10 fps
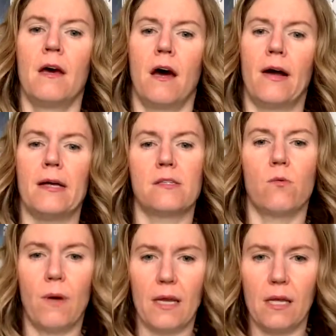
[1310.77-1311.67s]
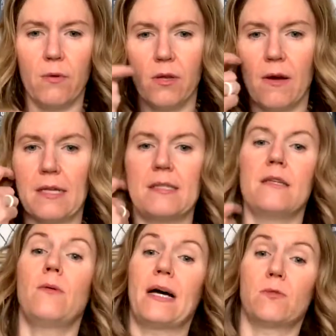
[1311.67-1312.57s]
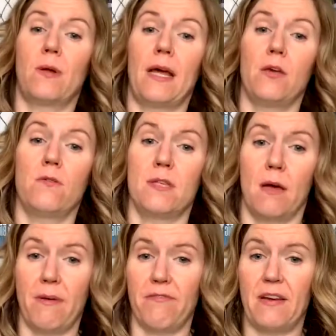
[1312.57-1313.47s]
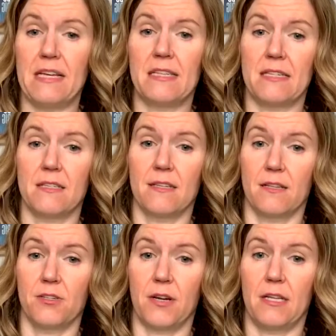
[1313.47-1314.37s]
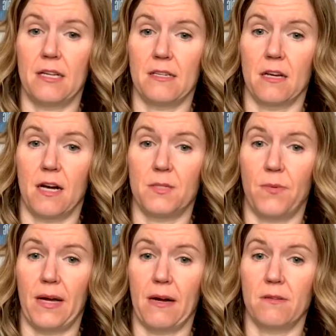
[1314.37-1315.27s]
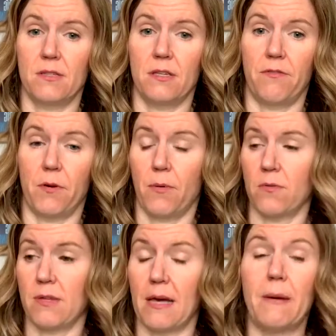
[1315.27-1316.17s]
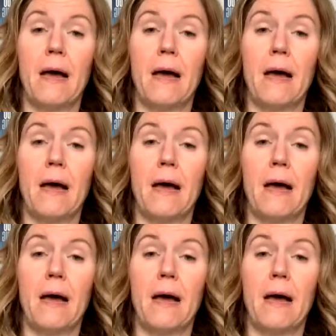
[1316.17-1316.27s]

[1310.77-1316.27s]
All right, so Wendy, you asked what I use on my face as a sunscreen that doesn't cause breakouts if you're prone to them.